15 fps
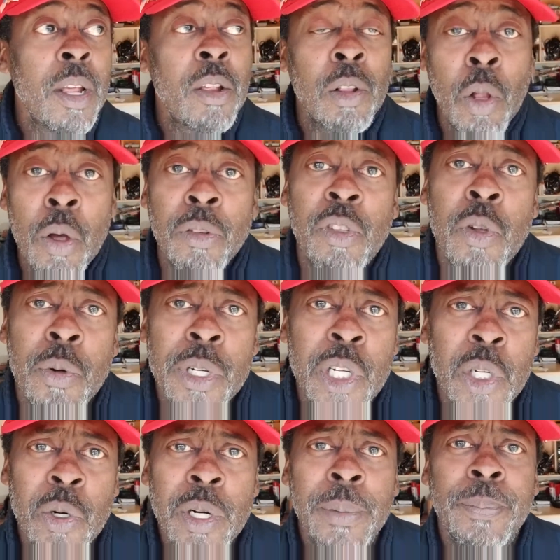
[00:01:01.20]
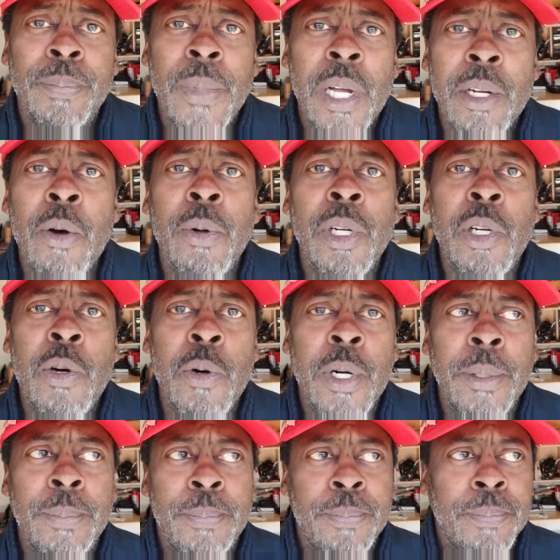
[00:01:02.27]
Long story short, I go into
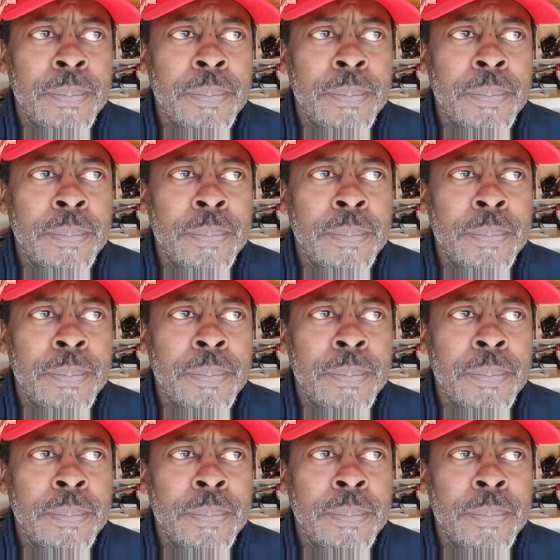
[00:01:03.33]
court,